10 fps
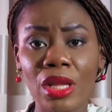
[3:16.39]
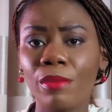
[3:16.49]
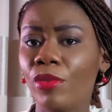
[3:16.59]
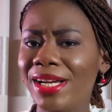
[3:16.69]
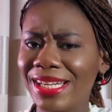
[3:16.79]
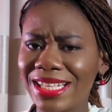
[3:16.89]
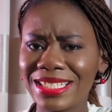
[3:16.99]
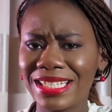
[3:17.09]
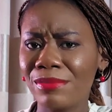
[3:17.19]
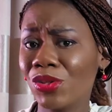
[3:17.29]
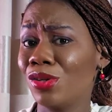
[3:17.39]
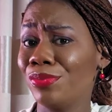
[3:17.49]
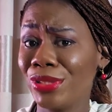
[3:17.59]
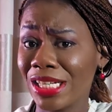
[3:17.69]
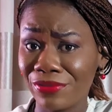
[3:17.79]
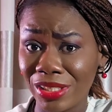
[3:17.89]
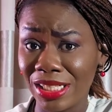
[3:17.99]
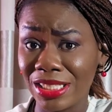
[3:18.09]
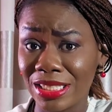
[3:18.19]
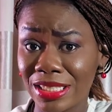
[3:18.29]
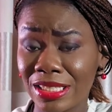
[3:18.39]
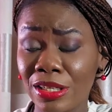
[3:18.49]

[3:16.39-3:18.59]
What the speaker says: But in that same Computer Village,